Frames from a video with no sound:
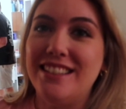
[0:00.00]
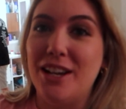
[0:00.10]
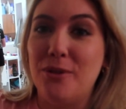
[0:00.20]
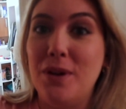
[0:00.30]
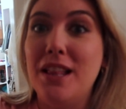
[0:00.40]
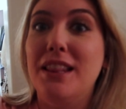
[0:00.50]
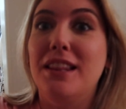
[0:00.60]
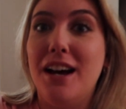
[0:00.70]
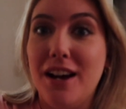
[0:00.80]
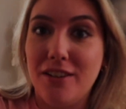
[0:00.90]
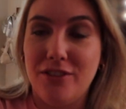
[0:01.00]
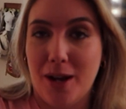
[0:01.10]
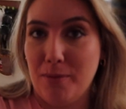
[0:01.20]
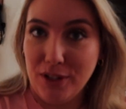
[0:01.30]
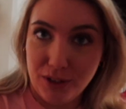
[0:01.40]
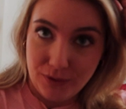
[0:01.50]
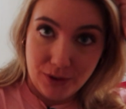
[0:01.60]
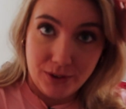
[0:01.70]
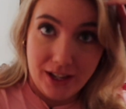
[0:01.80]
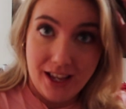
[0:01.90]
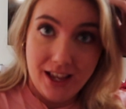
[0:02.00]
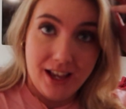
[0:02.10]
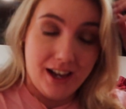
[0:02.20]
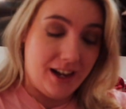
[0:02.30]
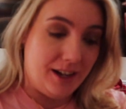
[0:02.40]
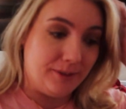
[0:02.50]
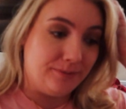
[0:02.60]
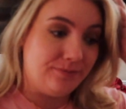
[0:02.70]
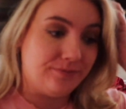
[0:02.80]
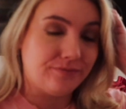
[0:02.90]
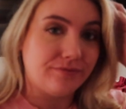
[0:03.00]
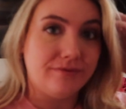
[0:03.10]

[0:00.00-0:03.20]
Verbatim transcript: so we love Japanese food. Yeah, um, you.